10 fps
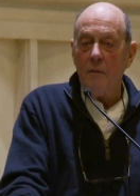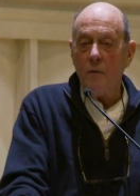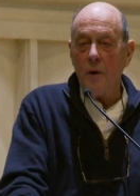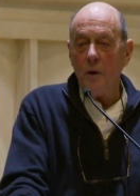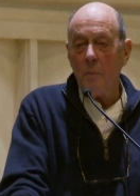
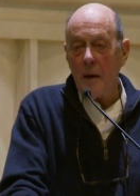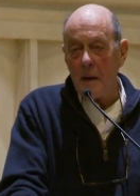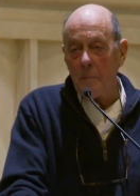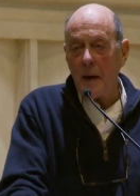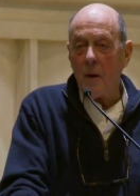for your
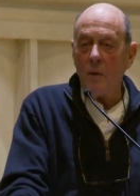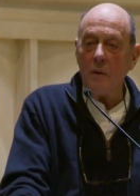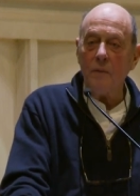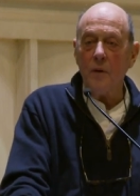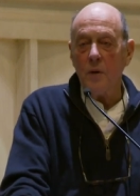
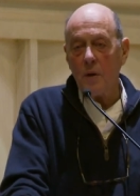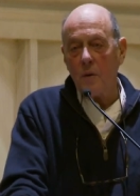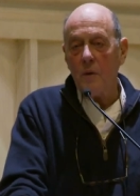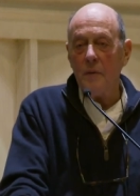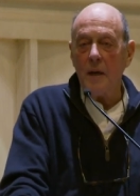manpower, for your
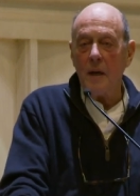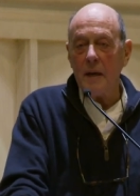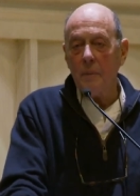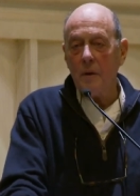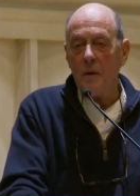corvée
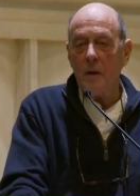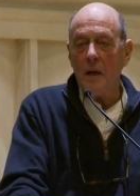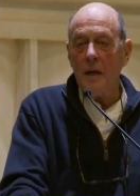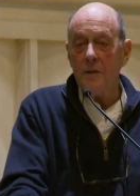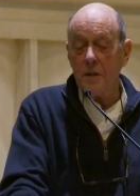
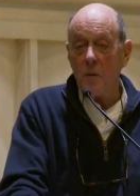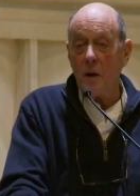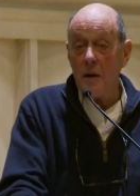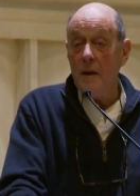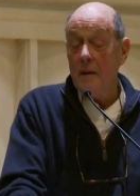labor, and so on,